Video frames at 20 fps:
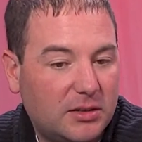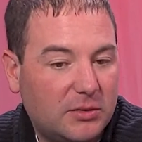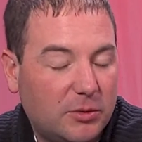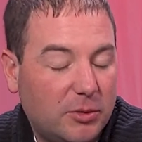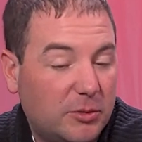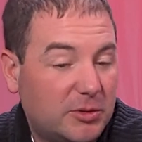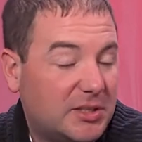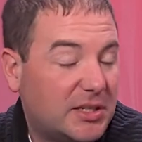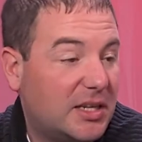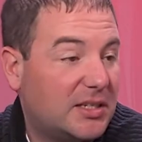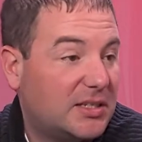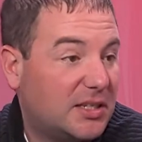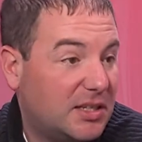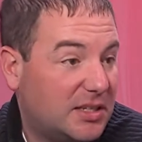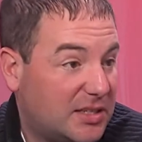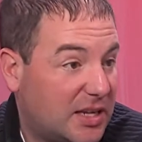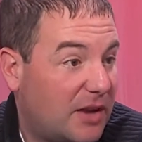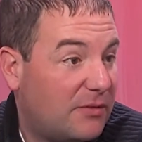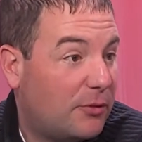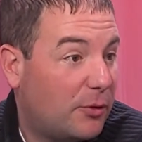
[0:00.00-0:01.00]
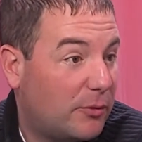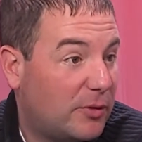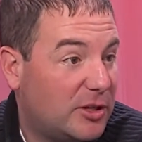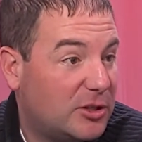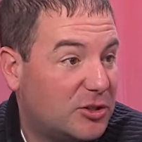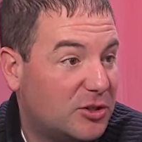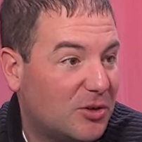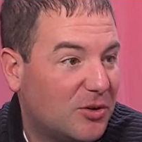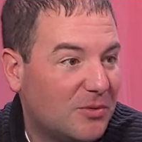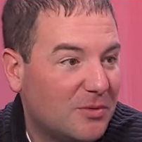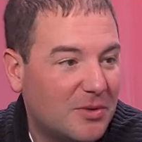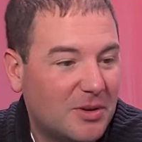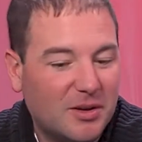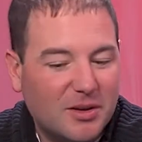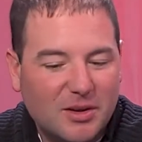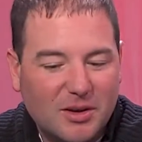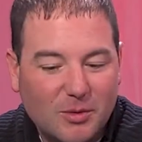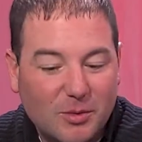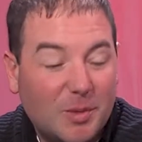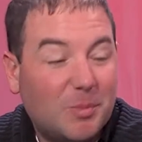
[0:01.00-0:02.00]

we were sent to the Denver regional. Yep.